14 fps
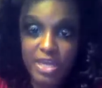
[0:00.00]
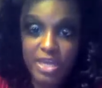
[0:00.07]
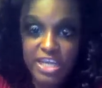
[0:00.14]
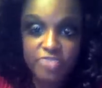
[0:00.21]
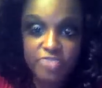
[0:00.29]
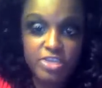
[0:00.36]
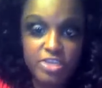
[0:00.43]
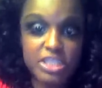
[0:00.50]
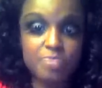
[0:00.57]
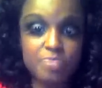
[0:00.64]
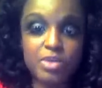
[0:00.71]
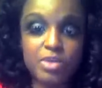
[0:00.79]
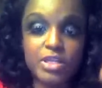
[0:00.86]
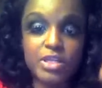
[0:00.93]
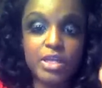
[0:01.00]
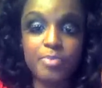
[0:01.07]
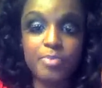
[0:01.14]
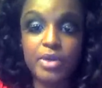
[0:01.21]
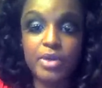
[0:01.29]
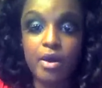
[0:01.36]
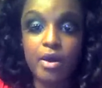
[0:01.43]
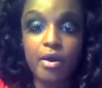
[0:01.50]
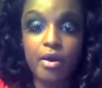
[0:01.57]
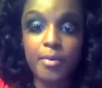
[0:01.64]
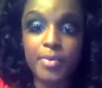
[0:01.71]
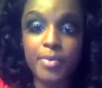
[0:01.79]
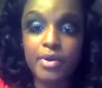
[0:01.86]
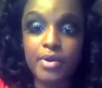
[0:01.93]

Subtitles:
lace fronts is pulling it up in a hump